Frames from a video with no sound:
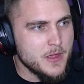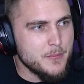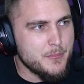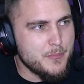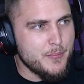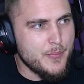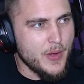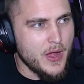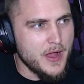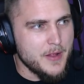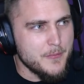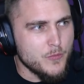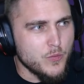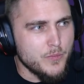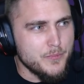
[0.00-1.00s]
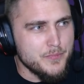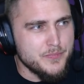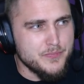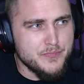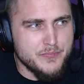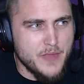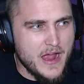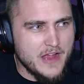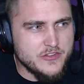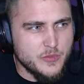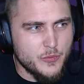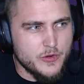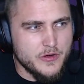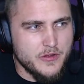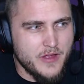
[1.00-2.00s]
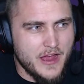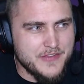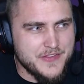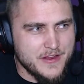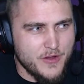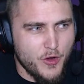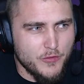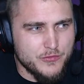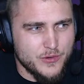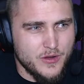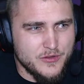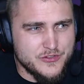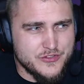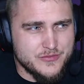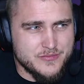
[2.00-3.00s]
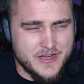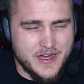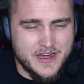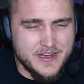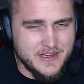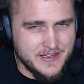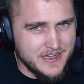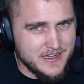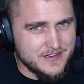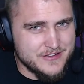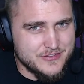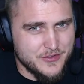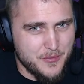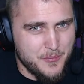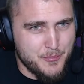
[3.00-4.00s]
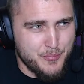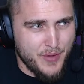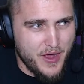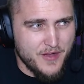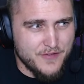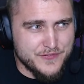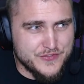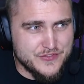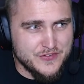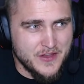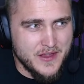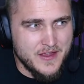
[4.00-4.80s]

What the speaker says: But Azumarill, I think overall just kind of needed some buffs.